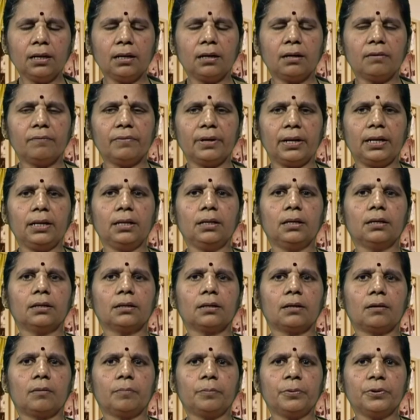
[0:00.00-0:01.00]
when the
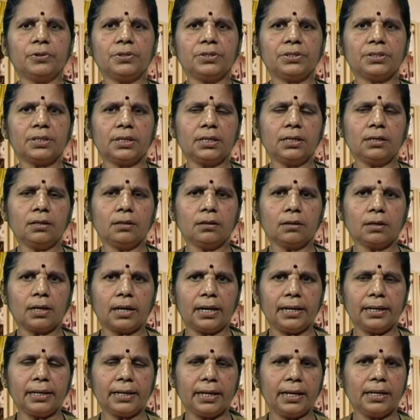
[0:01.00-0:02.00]
composition
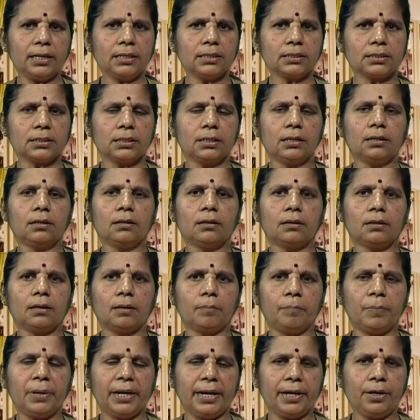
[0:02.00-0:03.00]
contains a
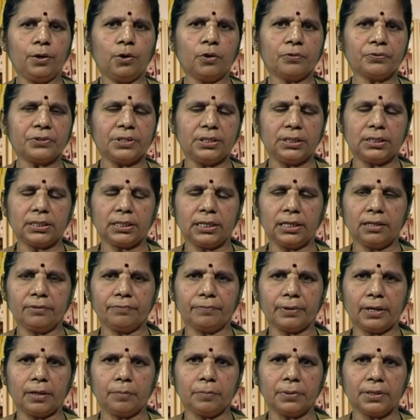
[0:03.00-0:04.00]
blend of synthetic
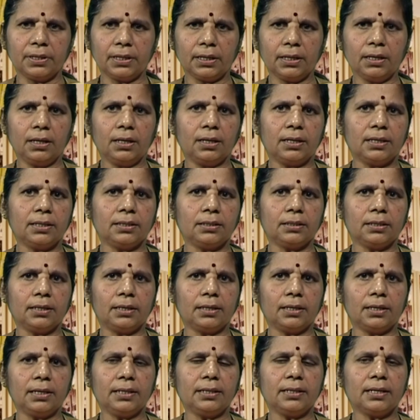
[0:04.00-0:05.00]
fiber,
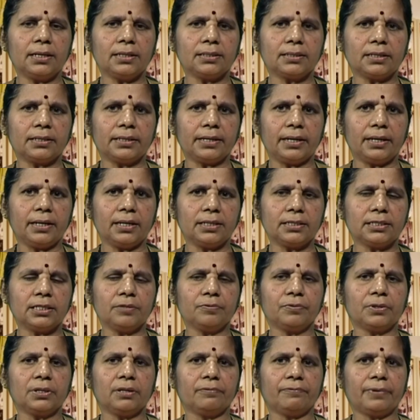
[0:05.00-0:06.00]
generally there is a tendency
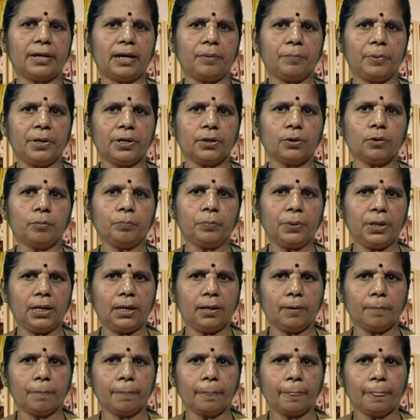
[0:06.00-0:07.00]
for the fabric to pill.
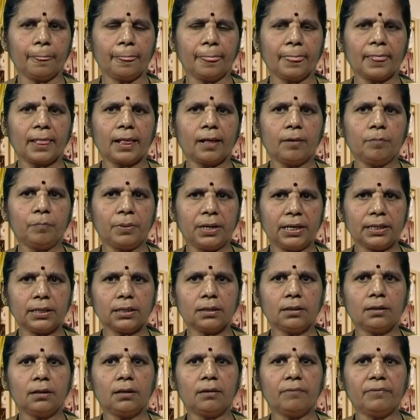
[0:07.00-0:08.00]
But
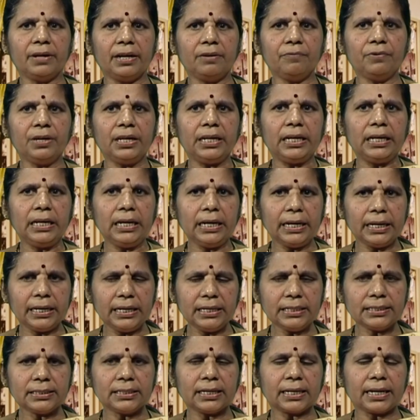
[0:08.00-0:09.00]
when we
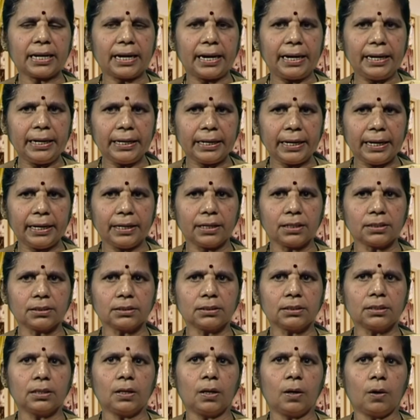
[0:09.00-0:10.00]
increase the content
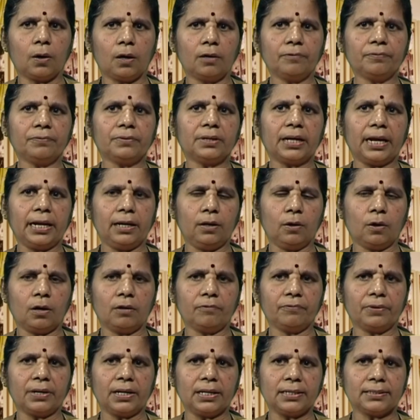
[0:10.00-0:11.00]
of
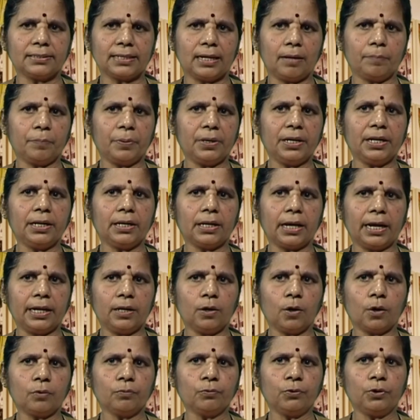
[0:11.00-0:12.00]
nylon, for example, in
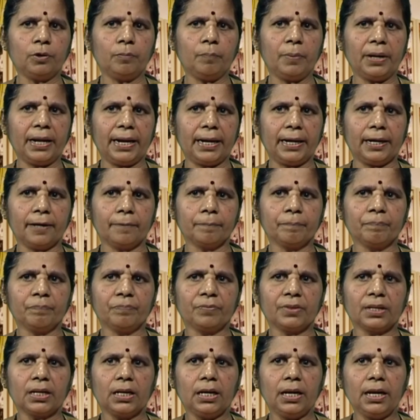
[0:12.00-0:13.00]
nylon wound blend,
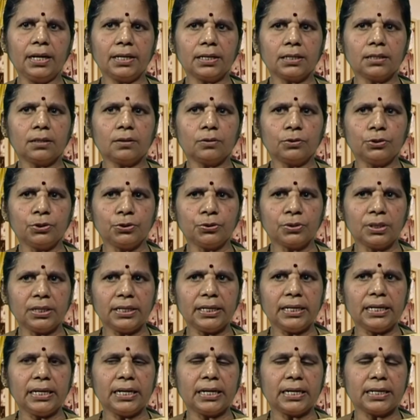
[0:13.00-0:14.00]
it
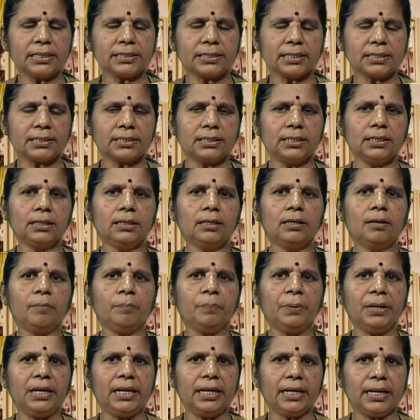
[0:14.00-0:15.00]
usually increases the
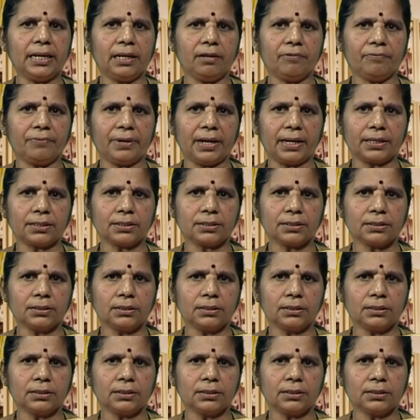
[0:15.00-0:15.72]
pilling in fact.